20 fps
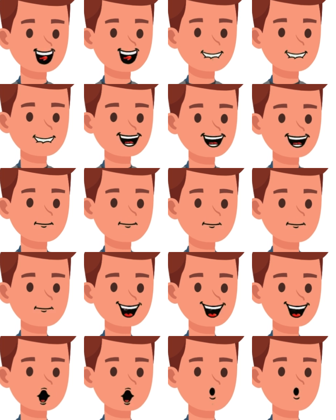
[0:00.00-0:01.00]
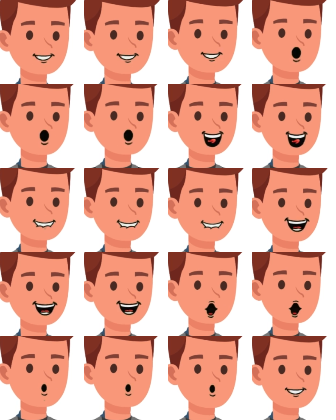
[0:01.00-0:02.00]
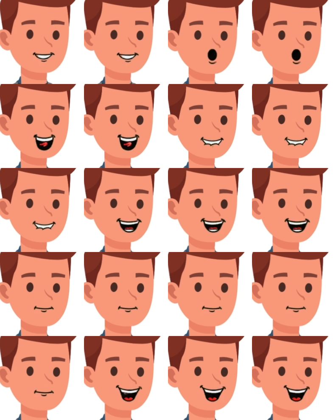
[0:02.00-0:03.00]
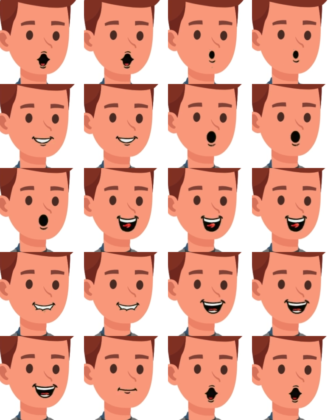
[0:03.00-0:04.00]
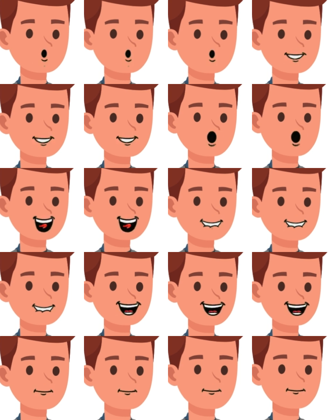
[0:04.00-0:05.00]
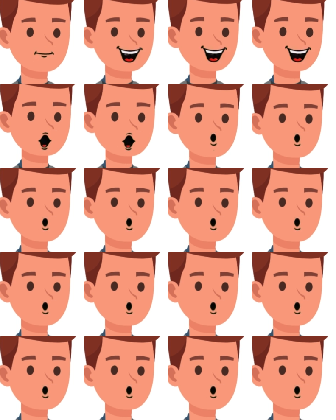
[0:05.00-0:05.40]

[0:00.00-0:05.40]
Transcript: Addition or subtraction using complements of 5 or 10 is more complex, so we'll focus on getting